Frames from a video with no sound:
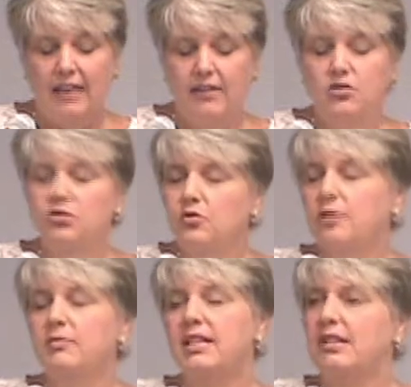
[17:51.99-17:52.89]
and the
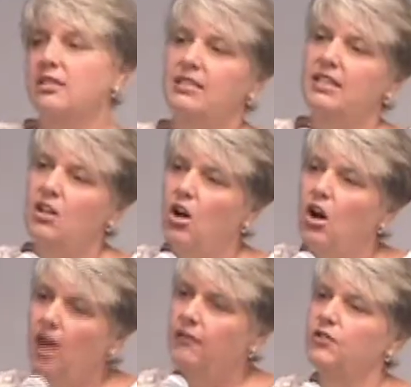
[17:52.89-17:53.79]
circumstances that
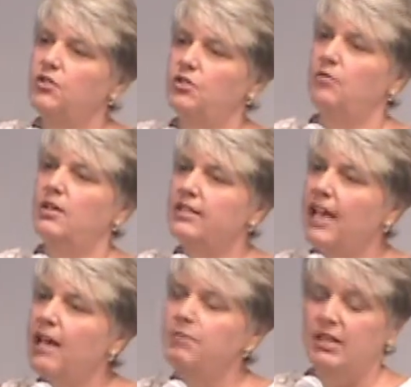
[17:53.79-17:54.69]
offer to
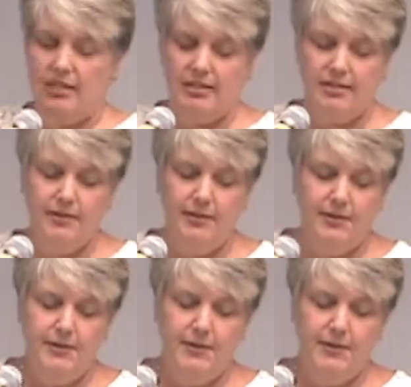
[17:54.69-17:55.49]
us happiness.